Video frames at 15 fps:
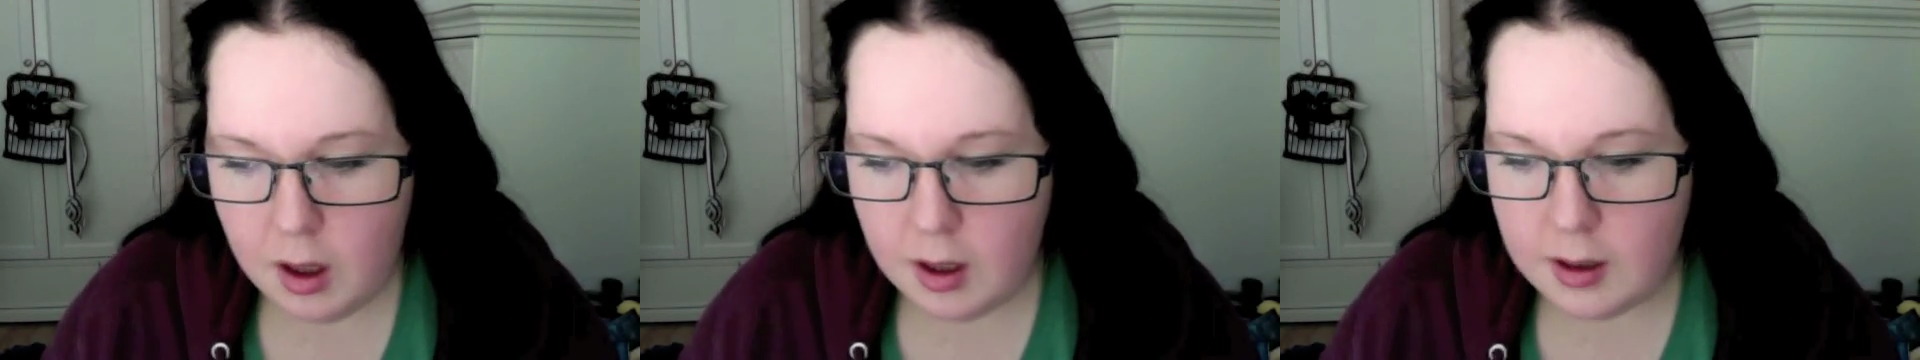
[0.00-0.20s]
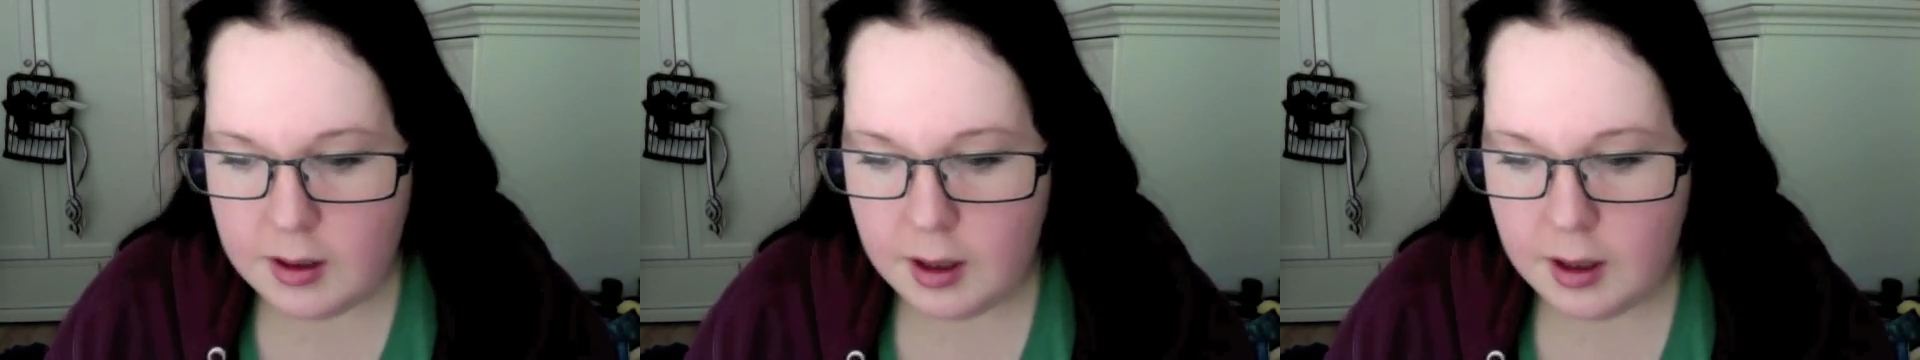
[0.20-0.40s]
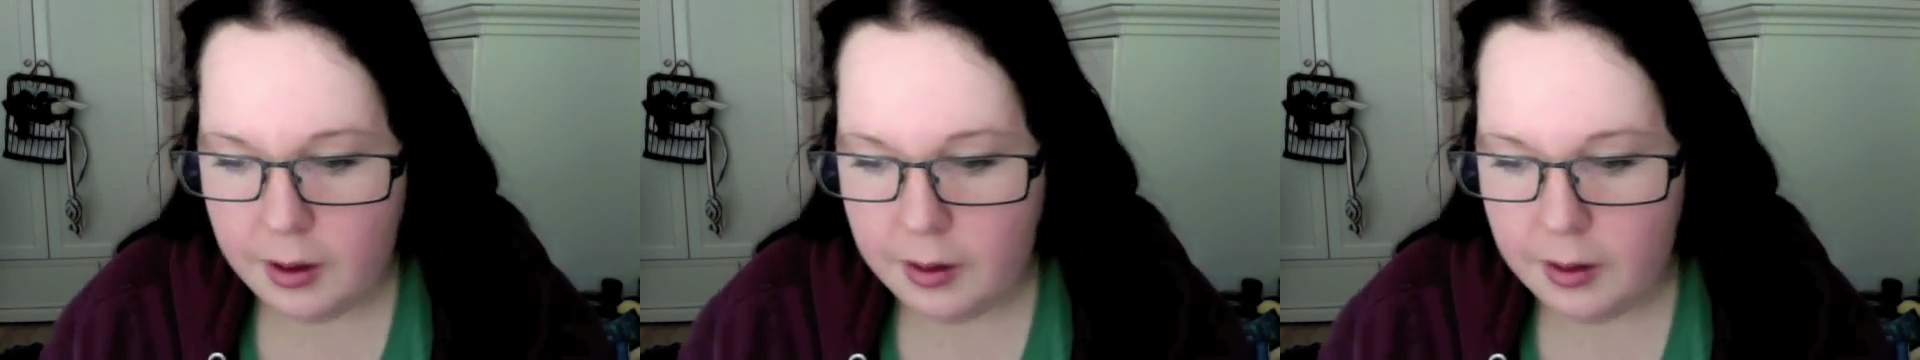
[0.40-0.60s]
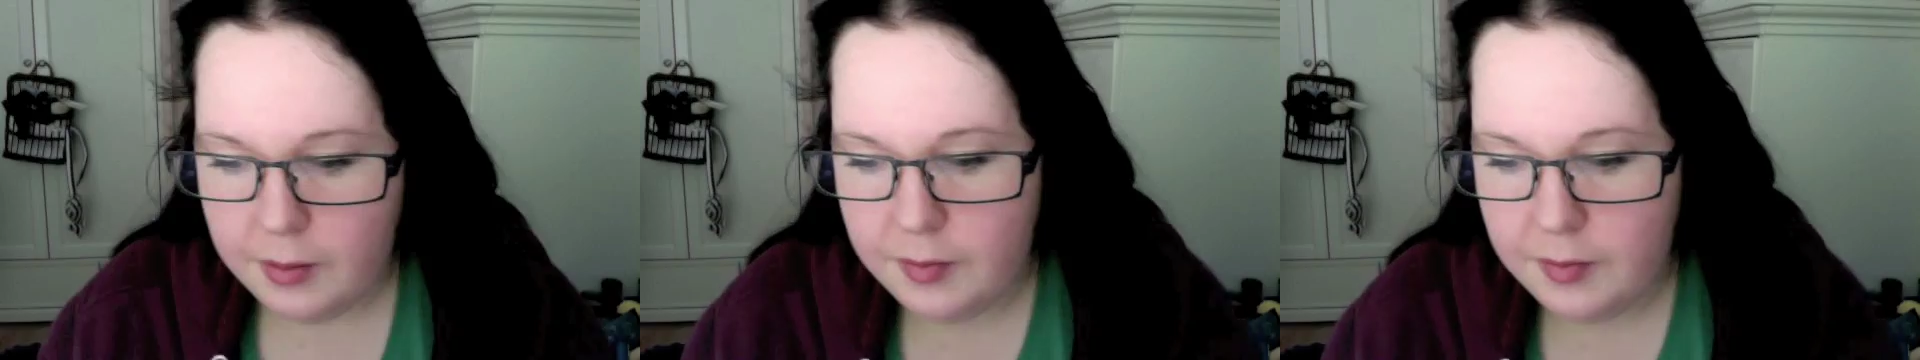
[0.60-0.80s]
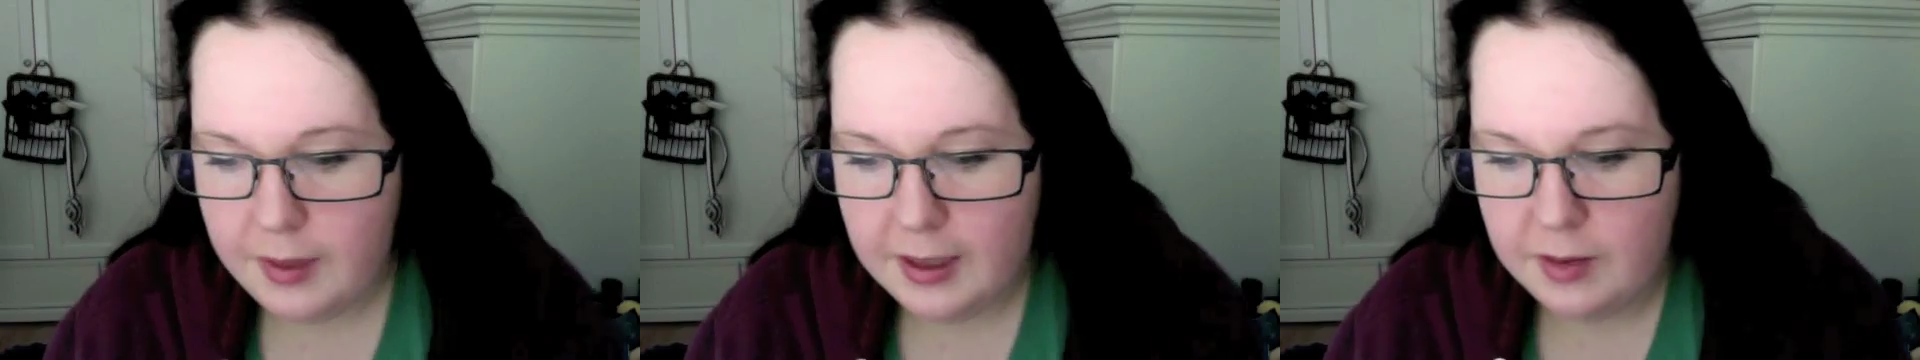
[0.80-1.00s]
So
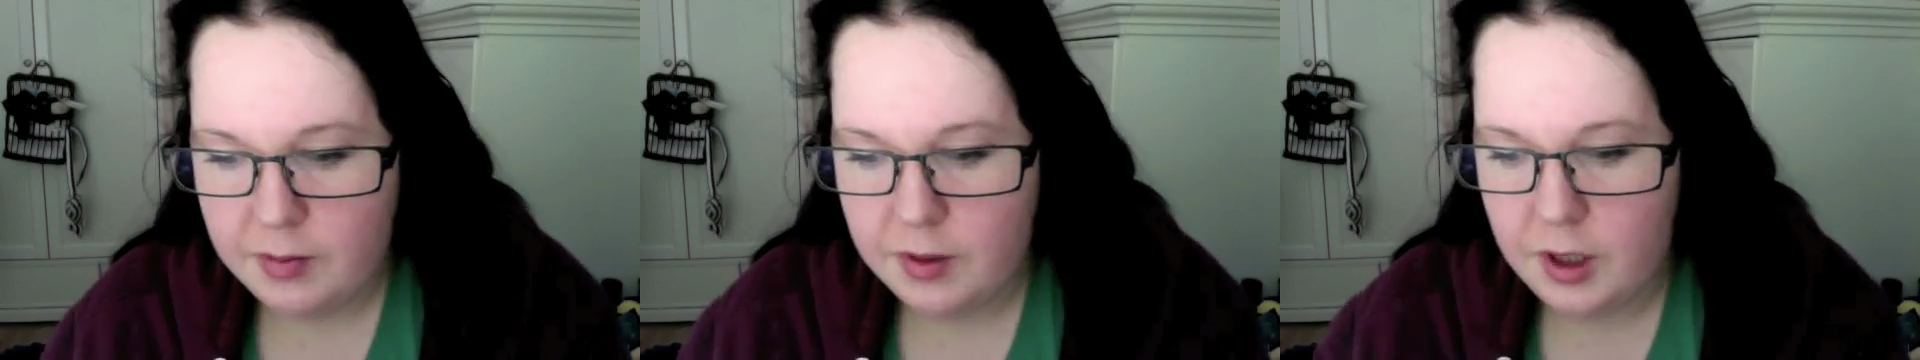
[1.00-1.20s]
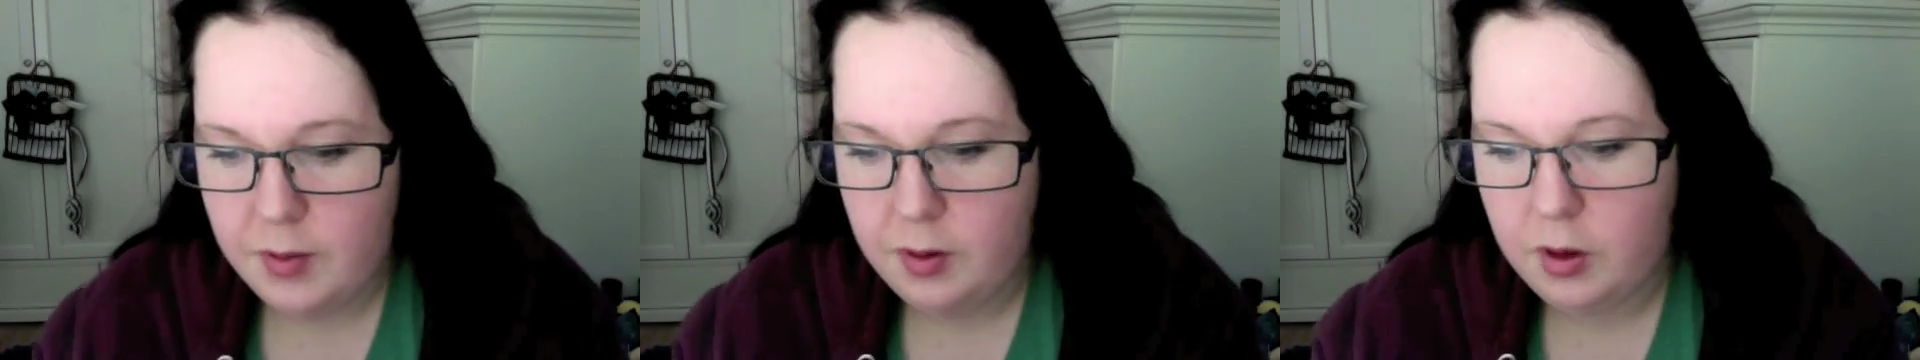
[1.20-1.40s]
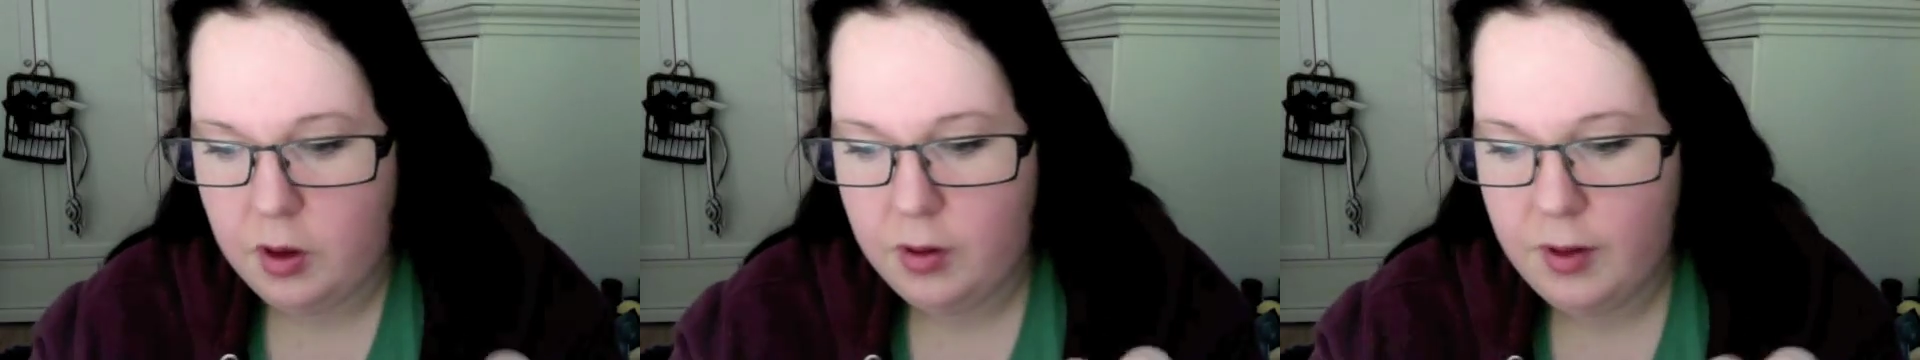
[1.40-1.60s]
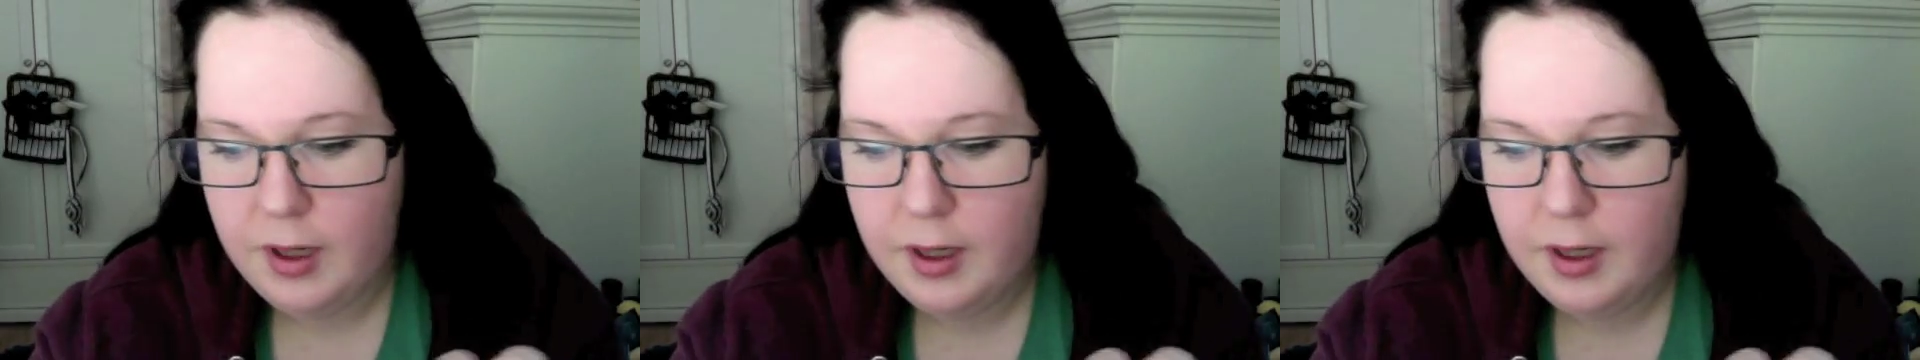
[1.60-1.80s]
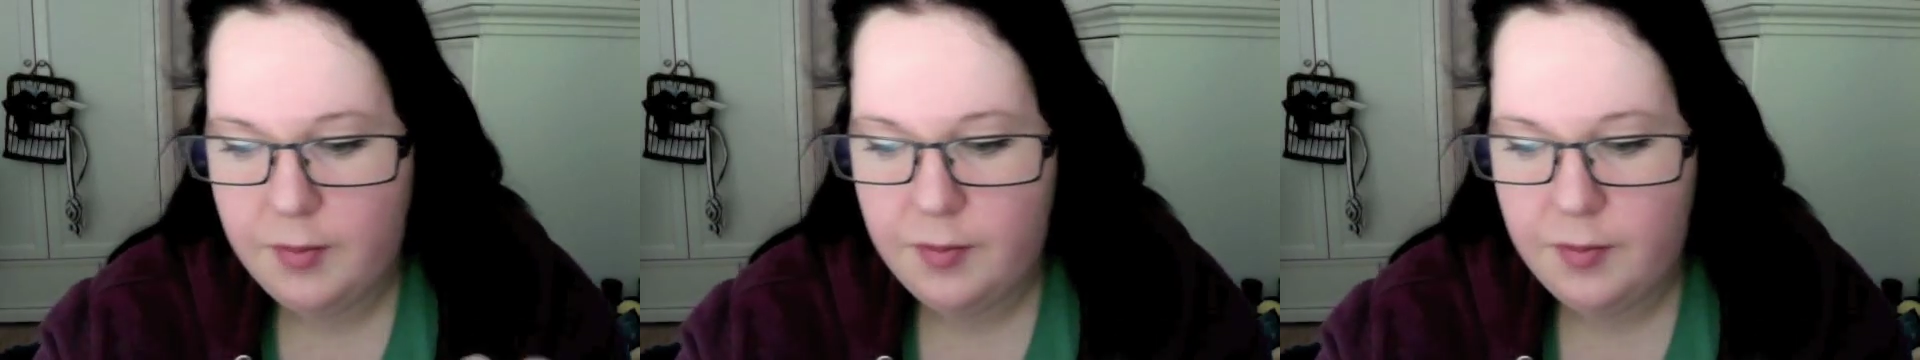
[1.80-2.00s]
that's from Soap and
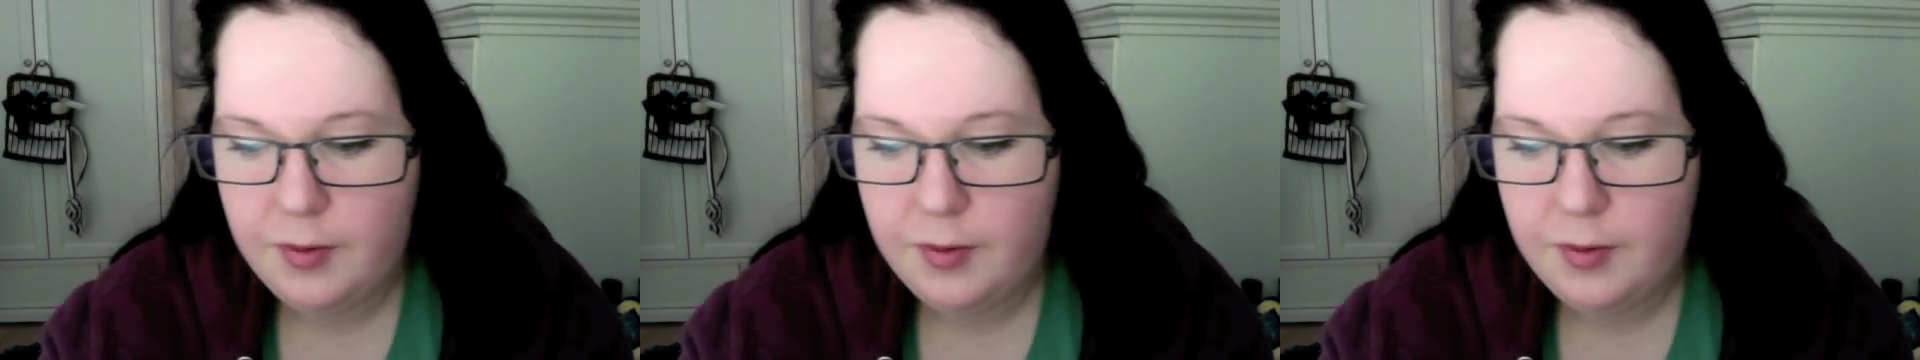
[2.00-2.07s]
Glory.